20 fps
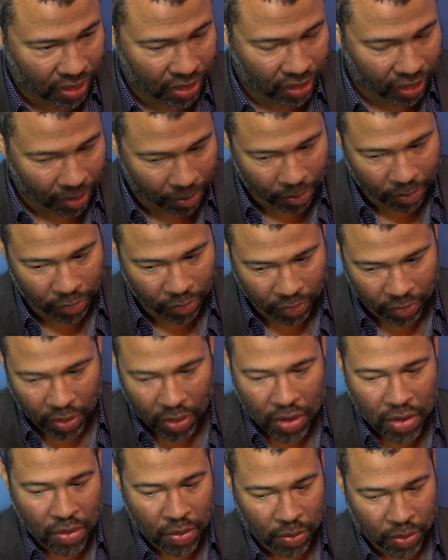and
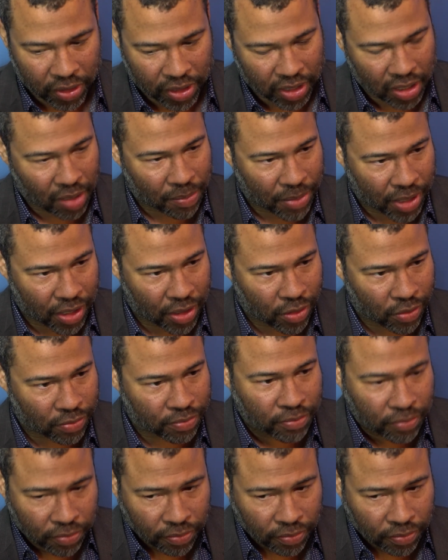I'm working on my own.